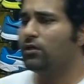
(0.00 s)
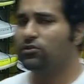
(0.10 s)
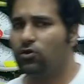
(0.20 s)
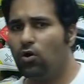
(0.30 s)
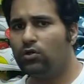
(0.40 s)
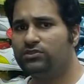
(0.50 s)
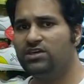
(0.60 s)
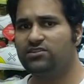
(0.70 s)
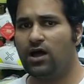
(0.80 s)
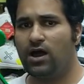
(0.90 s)
So
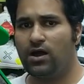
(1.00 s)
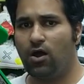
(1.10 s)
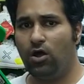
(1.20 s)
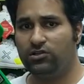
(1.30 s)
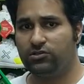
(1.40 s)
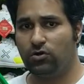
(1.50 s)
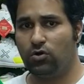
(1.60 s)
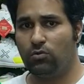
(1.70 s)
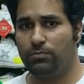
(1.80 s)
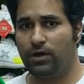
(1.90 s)
these are
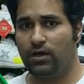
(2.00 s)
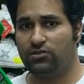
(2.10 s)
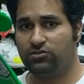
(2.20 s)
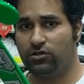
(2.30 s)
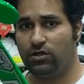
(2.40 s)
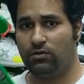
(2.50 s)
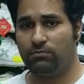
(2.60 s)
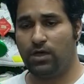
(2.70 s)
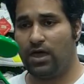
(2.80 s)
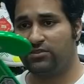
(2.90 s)
also,
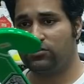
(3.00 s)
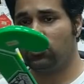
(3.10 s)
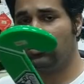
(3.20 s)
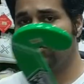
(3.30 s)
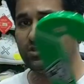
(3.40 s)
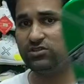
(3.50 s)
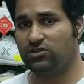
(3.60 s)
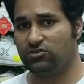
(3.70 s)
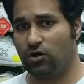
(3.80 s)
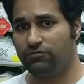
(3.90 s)
as I told you, these are
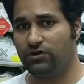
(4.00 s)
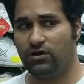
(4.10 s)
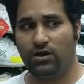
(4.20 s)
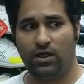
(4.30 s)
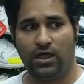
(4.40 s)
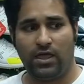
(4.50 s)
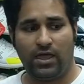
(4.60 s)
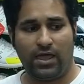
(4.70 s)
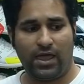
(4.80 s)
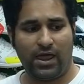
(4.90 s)
softer,
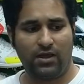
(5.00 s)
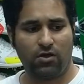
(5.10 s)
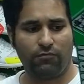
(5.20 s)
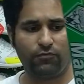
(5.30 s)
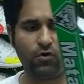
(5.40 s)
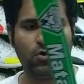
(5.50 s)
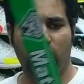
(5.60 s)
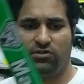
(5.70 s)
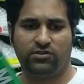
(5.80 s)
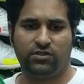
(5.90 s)
and of
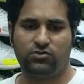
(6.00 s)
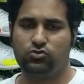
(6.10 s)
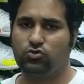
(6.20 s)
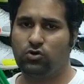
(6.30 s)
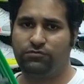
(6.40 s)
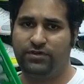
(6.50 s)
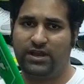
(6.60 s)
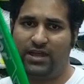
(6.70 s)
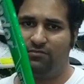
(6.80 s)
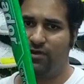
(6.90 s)
course you don't feel
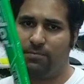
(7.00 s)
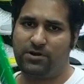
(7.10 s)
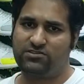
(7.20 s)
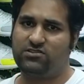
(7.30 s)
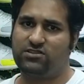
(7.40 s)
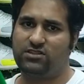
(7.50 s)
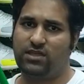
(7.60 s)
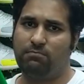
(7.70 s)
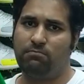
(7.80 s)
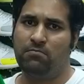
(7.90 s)
any vibrations in
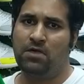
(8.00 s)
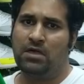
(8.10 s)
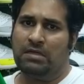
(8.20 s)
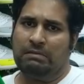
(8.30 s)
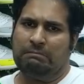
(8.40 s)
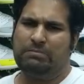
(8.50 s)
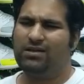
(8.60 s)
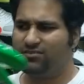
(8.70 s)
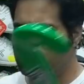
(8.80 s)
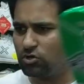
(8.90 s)
them.
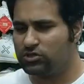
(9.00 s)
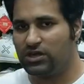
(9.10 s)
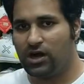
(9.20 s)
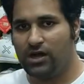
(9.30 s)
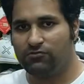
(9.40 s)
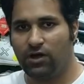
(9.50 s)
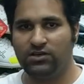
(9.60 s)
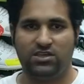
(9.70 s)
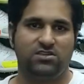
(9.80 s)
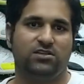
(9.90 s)
But you know, there are
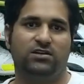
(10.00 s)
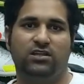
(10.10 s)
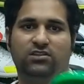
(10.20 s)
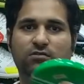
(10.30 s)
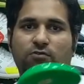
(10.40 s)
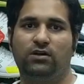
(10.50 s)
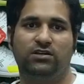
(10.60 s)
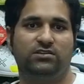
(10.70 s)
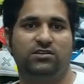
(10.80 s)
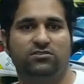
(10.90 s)
advantages and
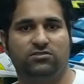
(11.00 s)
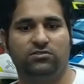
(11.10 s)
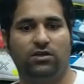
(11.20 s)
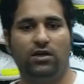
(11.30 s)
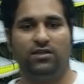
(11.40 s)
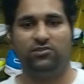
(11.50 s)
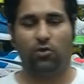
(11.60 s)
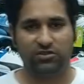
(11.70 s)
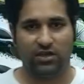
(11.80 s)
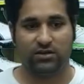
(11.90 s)
disadvantages
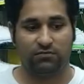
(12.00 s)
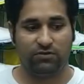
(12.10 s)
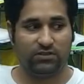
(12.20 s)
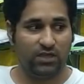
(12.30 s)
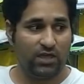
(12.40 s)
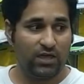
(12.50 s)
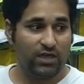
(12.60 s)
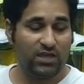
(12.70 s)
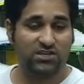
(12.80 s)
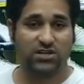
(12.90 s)
associated with
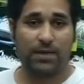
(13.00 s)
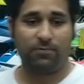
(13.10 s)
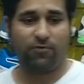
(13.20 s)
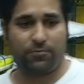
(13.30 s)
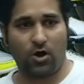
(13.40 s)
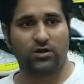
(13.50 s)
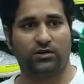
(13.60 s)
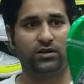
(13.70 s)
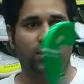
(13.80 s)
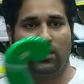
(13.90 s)
each type of a product.